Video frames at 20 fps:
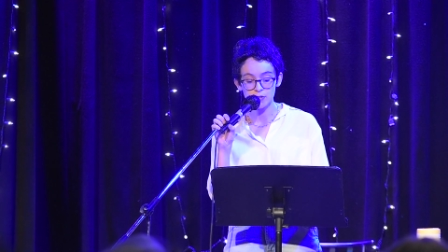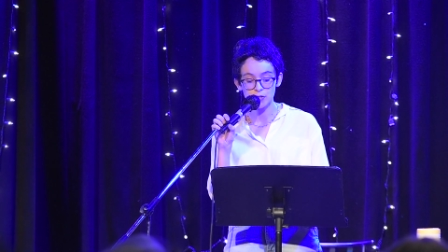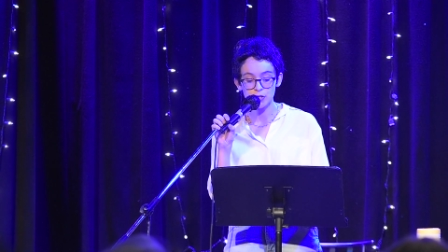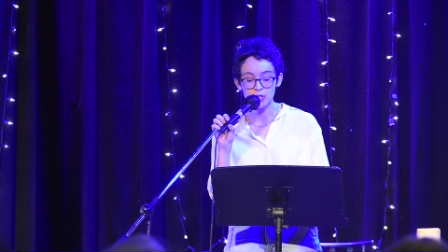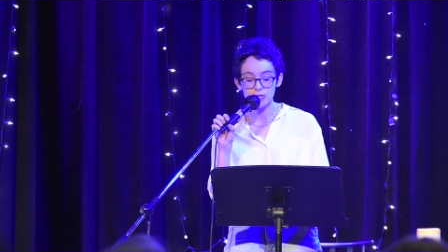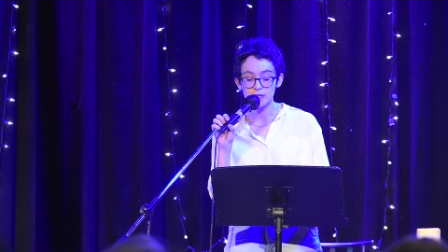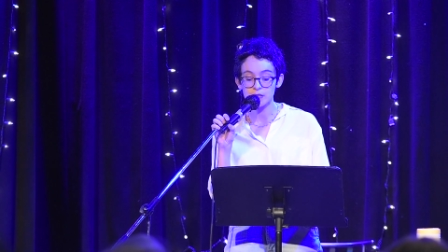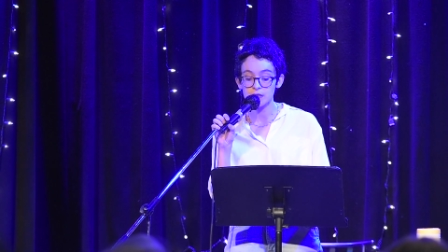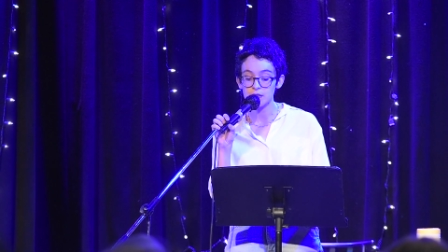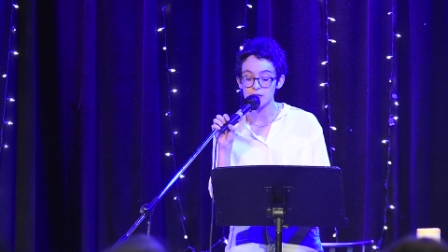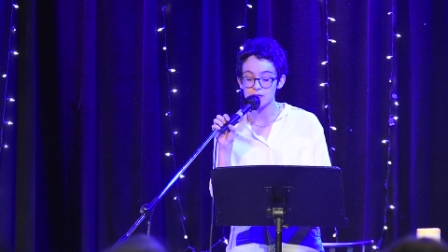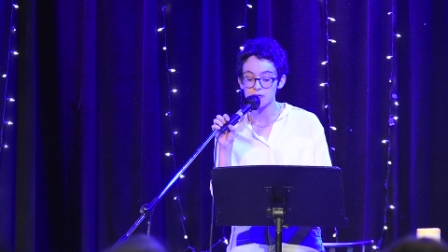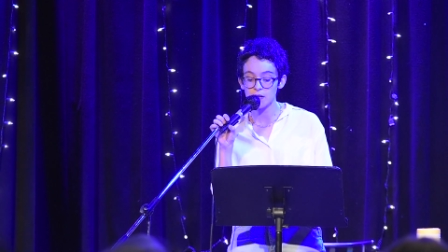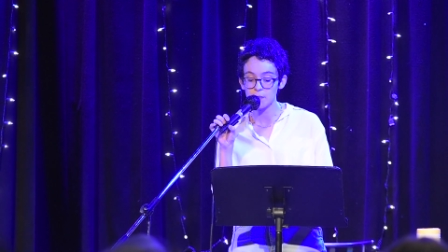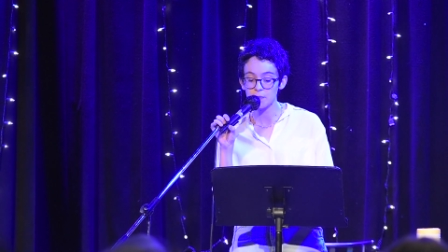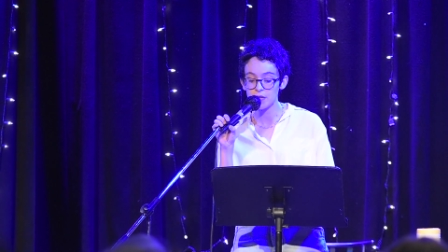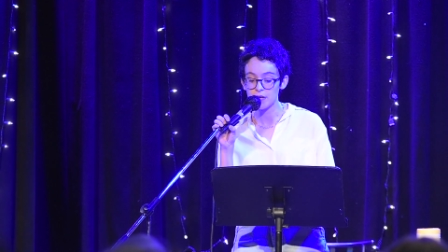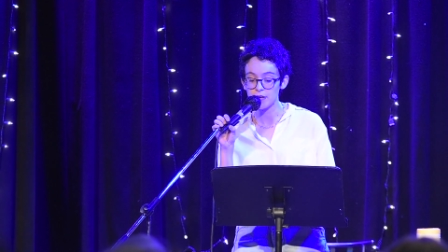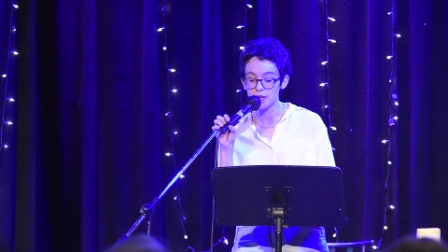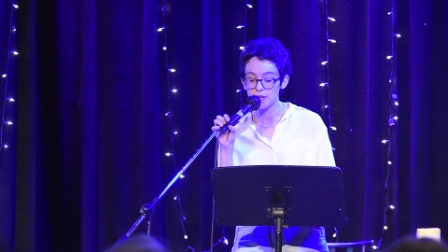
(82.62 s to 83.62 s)
She sees
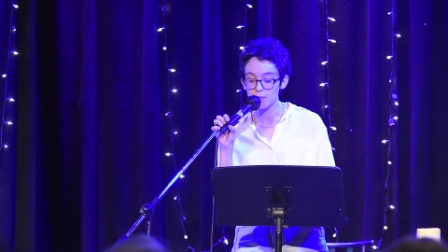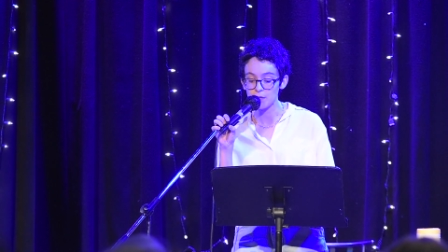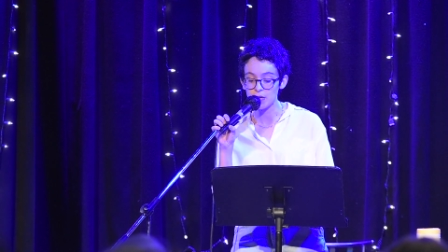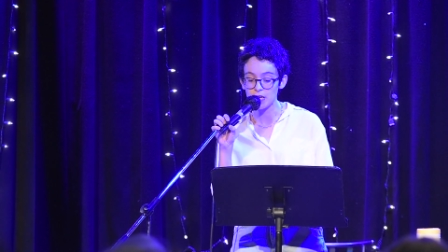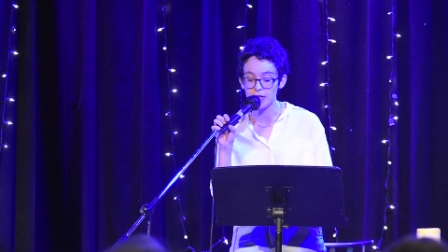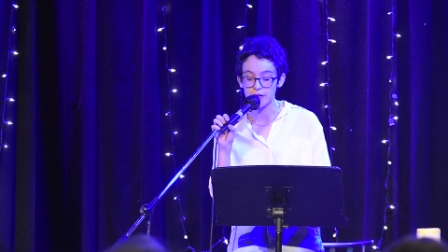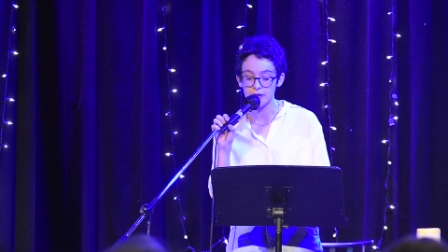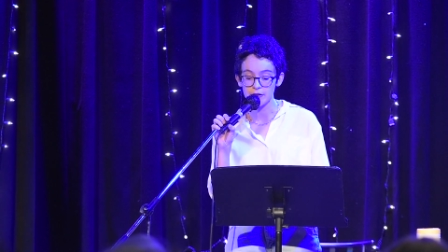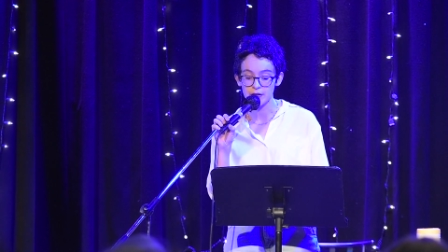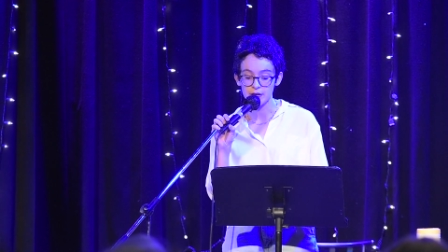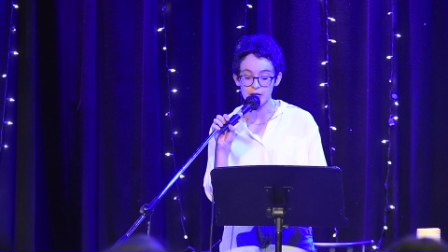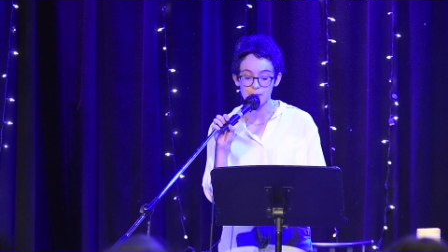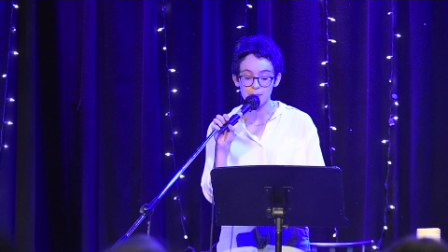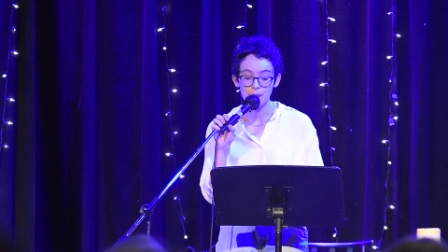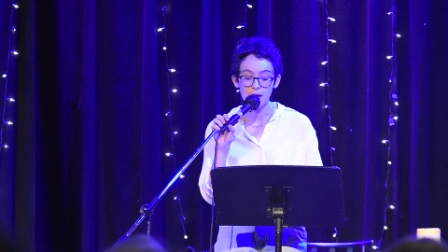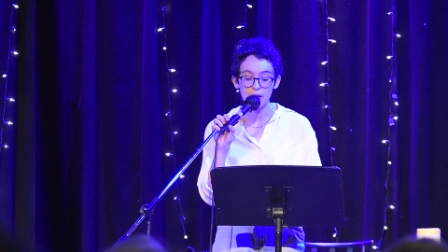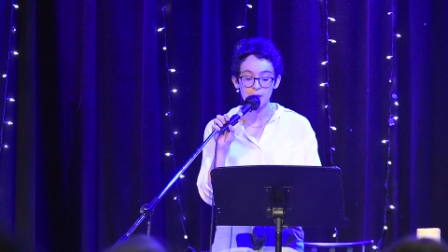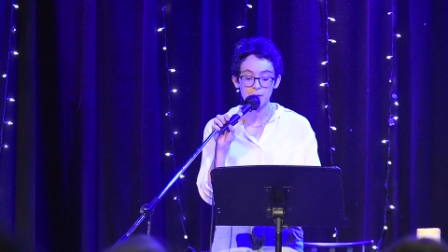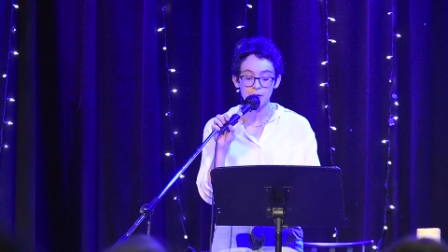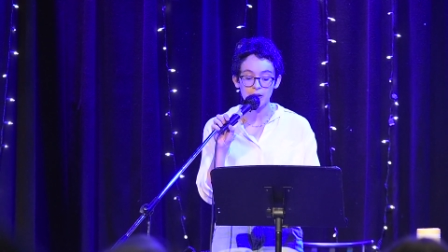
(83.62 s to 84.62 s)
something in me, a
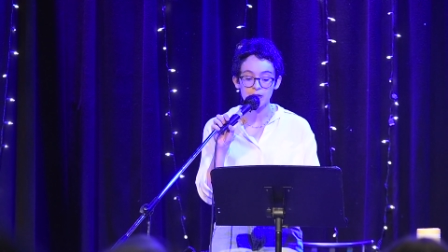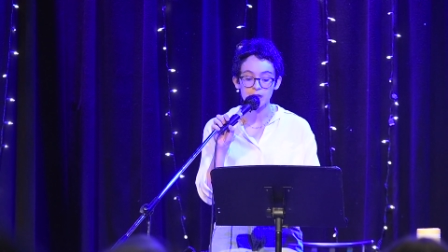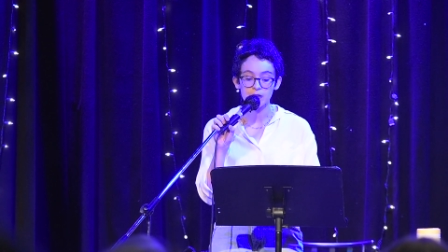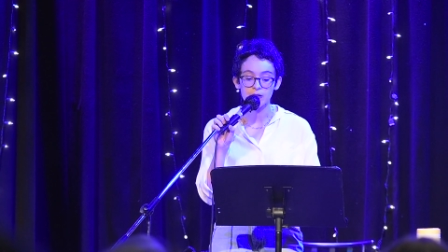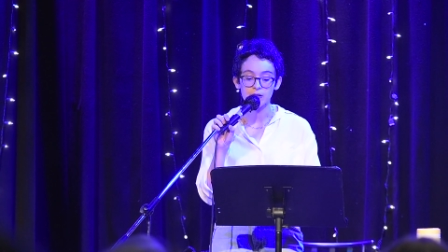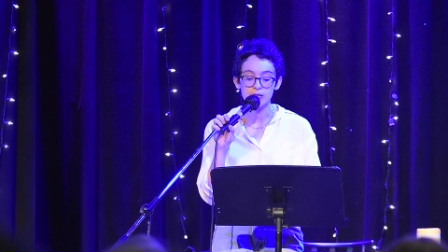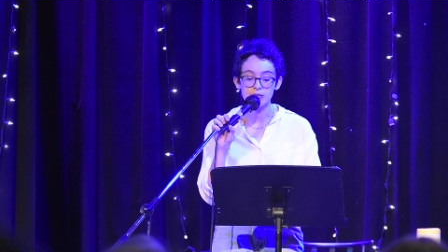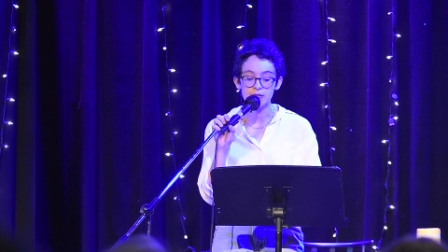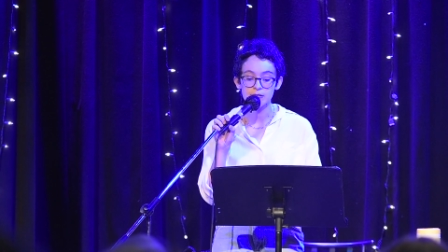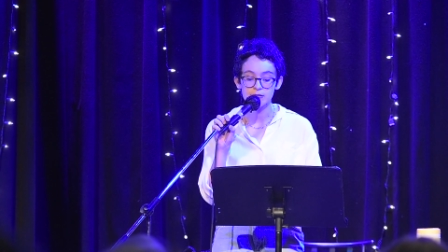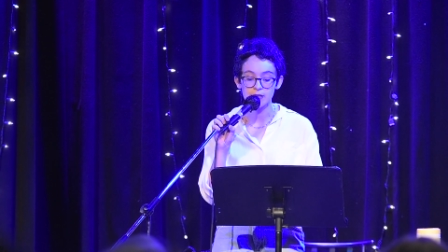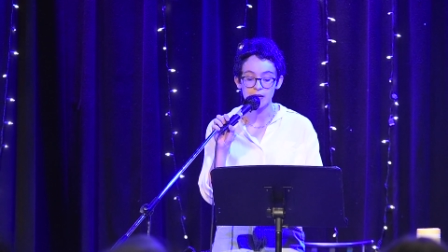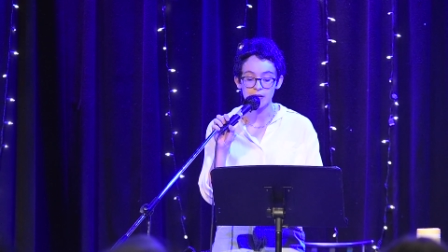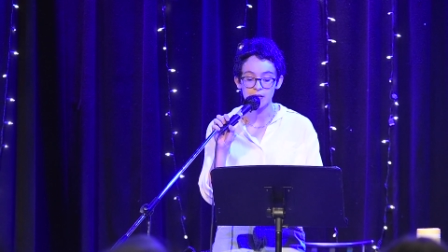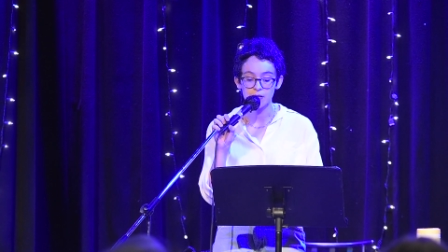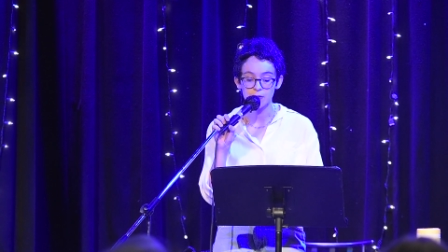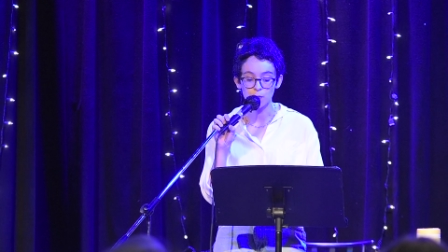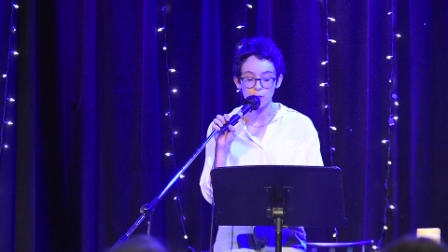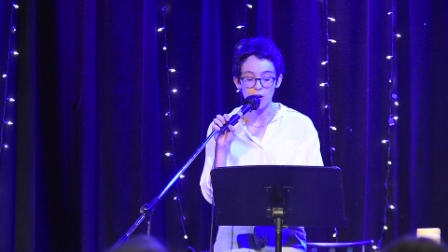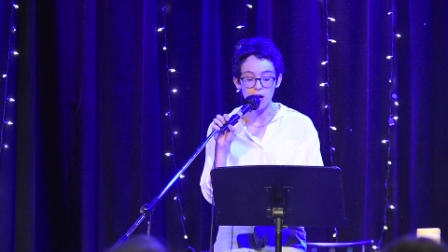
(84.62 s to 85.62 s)
pyrite glint set
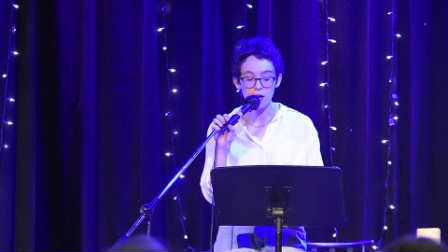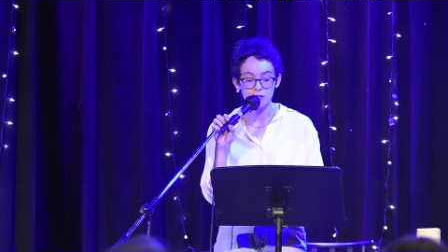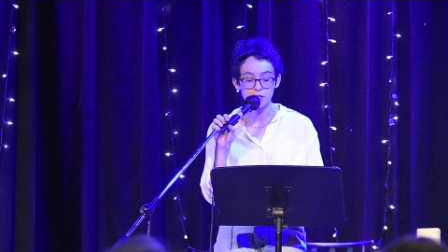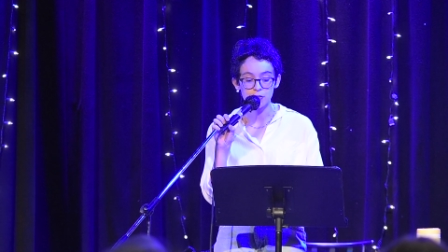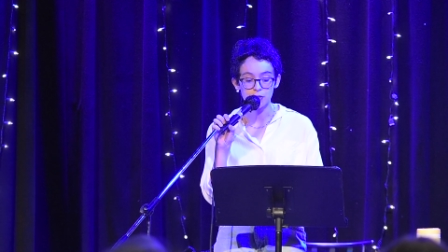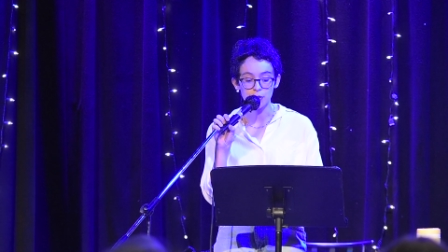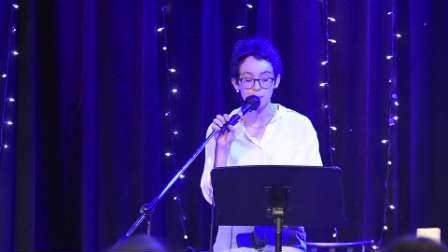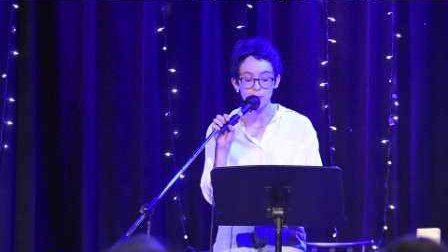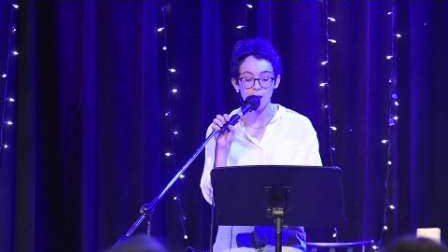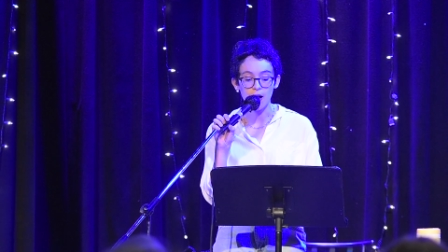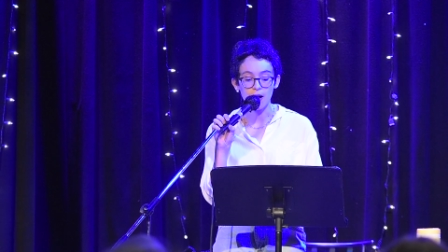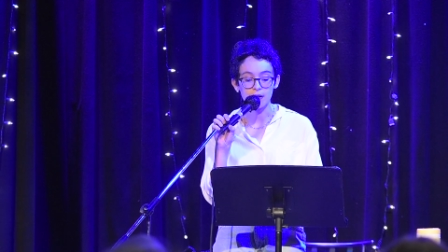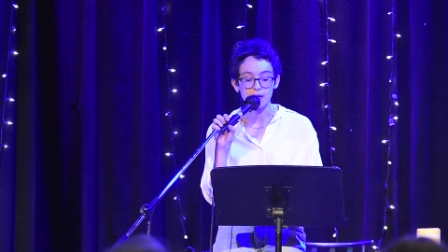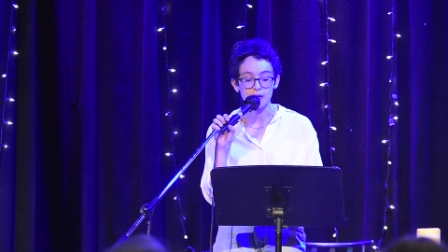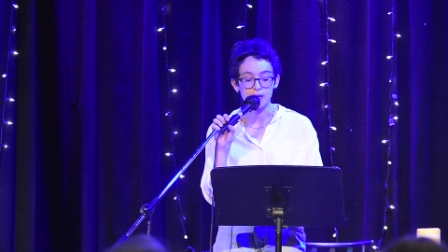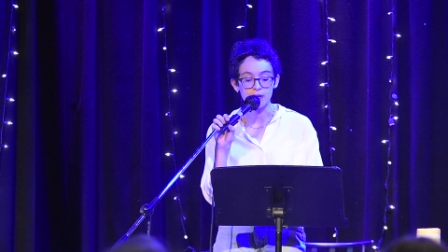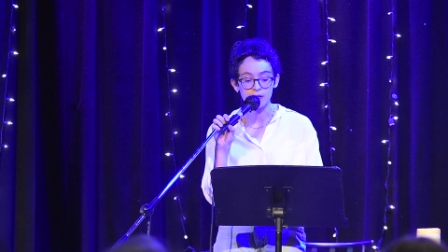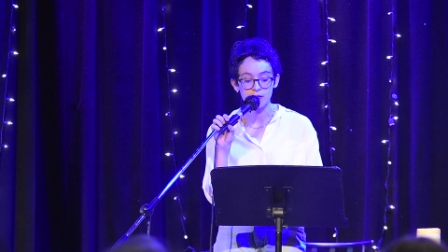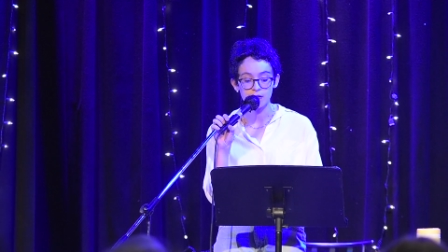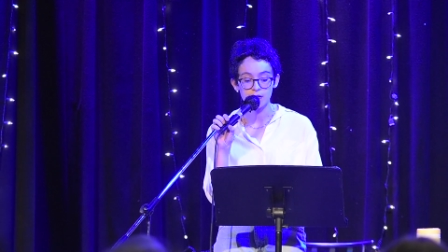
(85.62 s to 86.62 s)
in rocks she'll pocket.